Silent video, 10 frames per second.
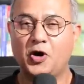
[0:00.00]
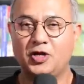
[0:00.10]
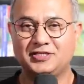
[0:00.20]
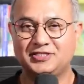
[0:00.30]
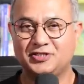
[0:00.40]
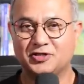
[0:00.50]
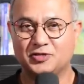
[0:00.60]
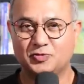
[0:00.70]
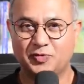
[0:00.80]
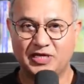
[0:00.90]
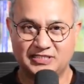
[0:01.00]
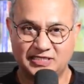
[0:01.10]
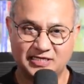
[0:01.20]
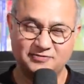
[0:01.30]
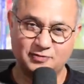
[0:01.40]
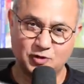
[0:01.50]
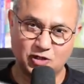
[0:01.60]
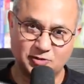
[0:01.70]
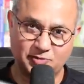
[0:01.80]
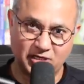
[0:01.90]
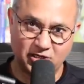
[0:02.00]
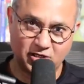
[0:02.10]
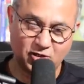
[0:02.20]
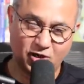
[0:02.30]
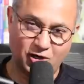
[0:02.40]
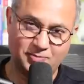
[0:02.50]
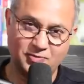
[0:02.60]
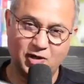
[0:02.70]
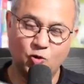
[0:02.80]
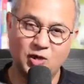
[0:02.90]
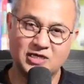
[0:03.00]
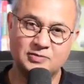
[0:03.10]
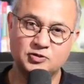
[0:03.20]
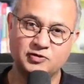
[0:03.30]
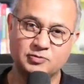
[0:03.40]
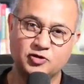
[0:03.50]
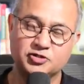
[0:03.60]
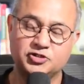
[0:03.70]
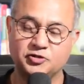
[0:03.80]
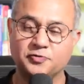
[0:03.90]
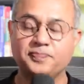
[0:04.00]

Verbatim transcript: This is Dr. Mobeen Sayed from drbeen.com. Welcome to one more show.